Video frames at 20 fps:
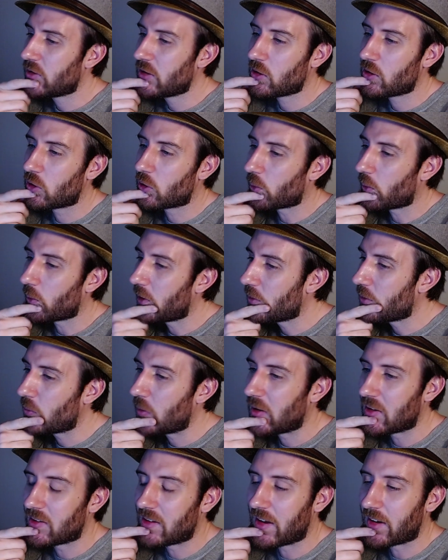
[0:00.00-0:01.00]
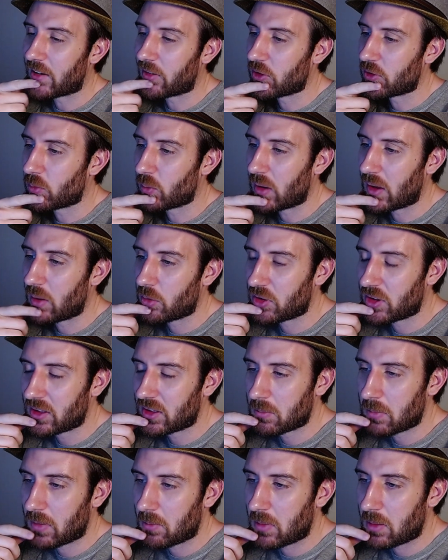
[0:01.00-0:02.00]
see a great way to tackle this one. I was
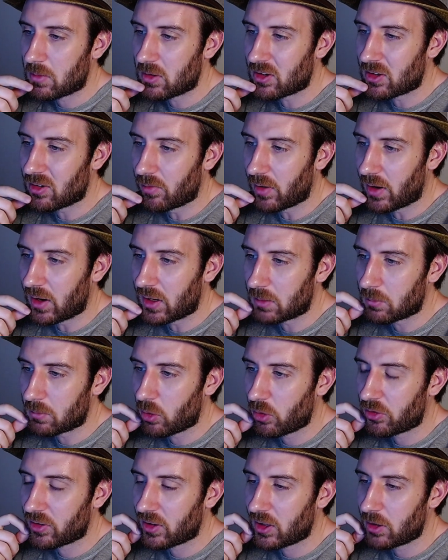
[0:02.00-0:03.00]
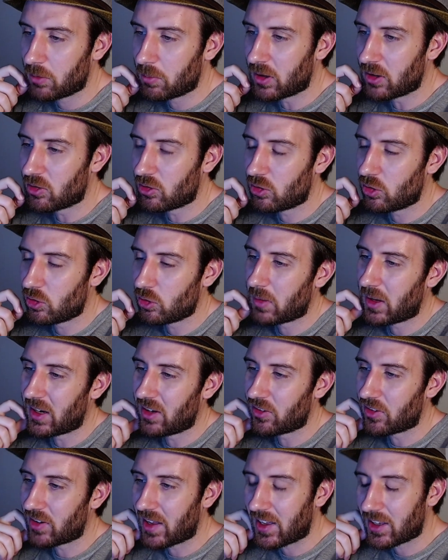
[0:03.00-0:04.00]
thinking about maybe dividing both sides by 2
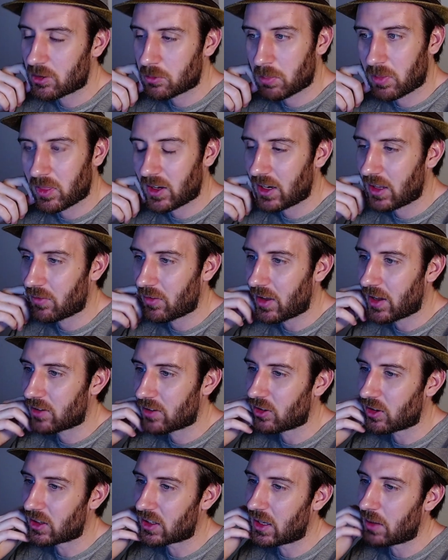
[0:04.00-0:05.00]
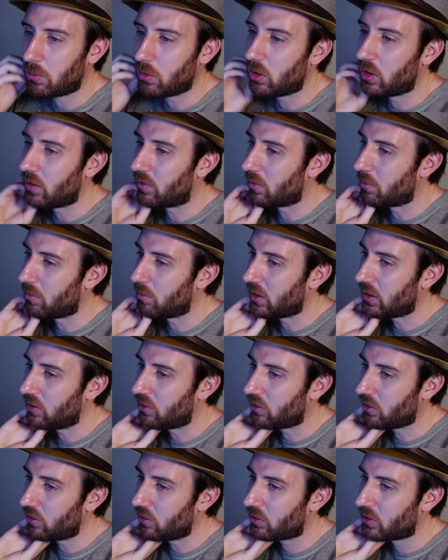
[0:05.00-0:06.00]
minus x, but then I have x in a couple of different
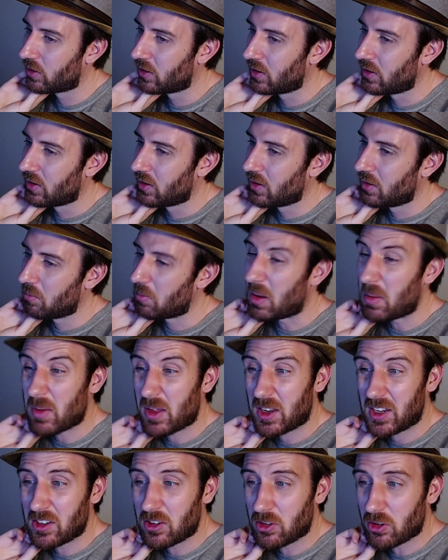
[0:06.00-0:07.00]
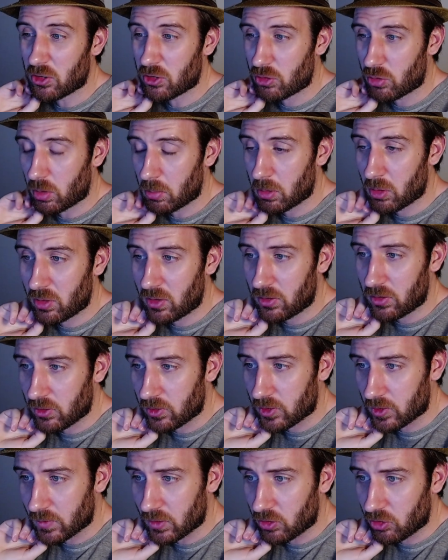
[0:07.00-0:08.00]
places. Maybe I need to distribute this
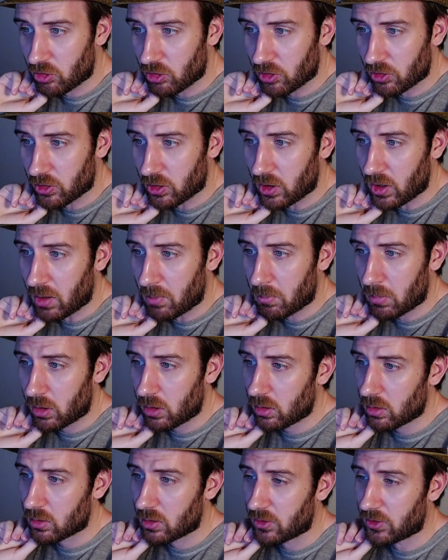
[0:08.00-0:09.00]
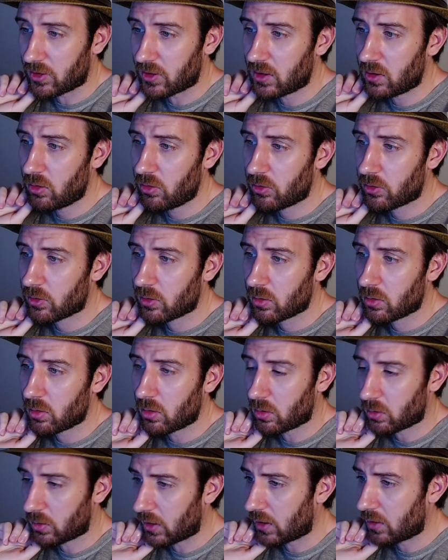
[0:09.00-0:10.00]
as if it's just a number, because it is.
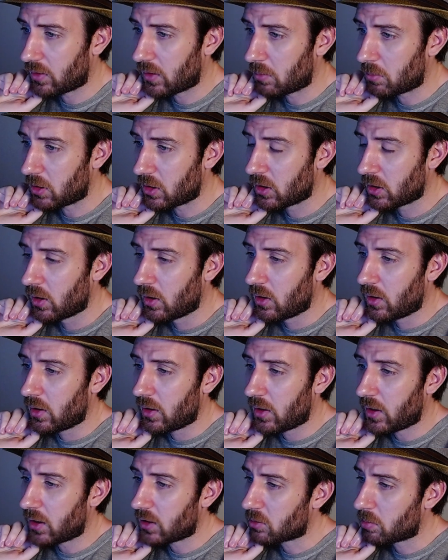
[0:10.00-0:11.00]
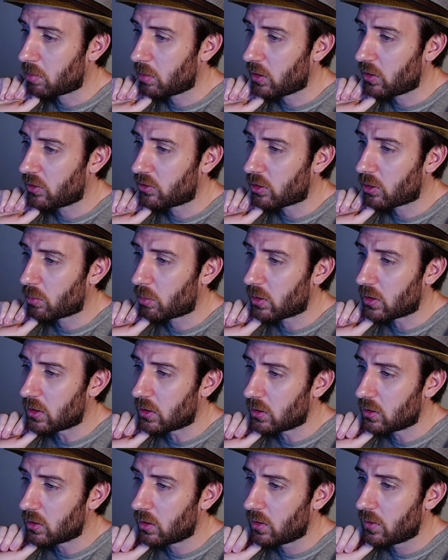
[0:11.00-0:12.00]
Okay, that'd be x plus
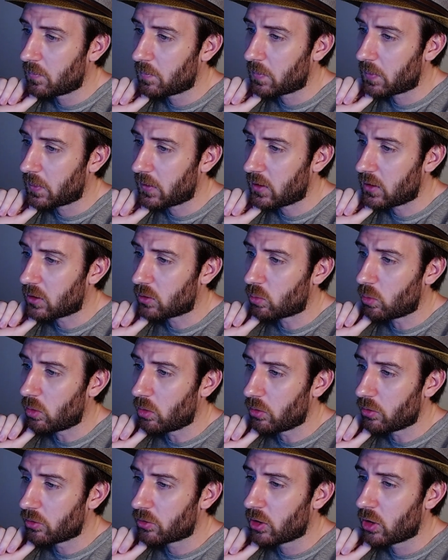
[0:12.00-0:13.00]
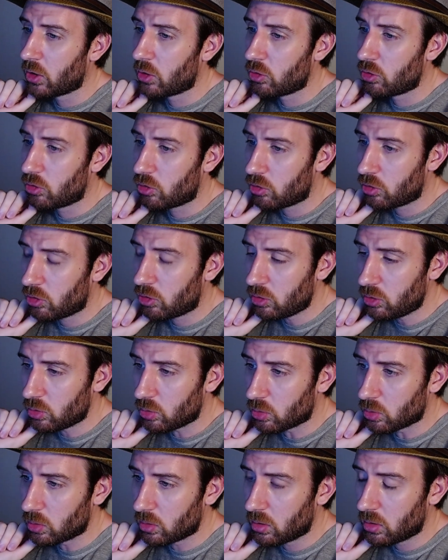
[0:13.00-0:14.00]
3 equals
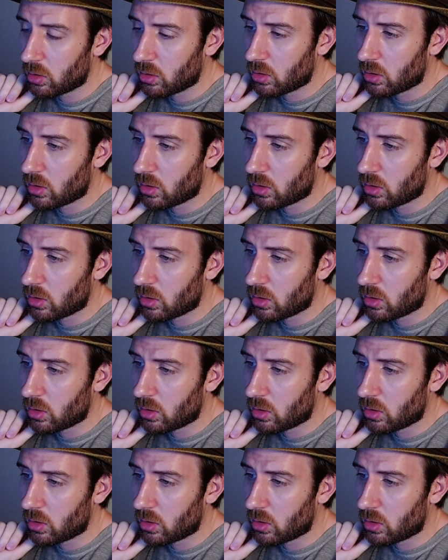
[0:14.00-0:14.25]
2